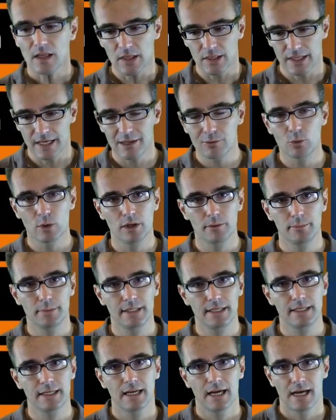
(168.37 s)
there will
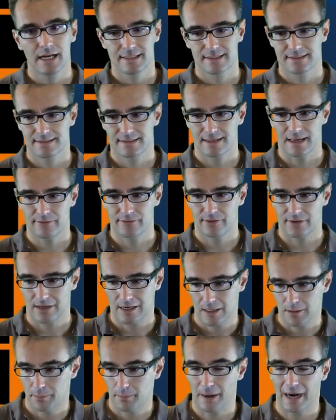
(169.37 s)
be
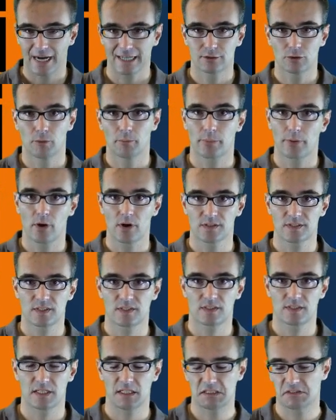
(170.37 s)
several Python
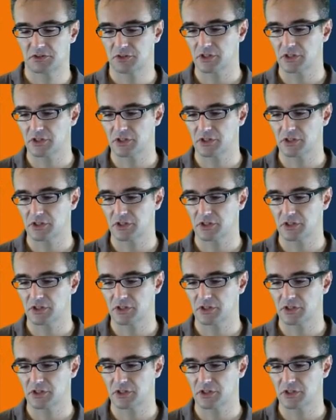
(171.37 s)
processes,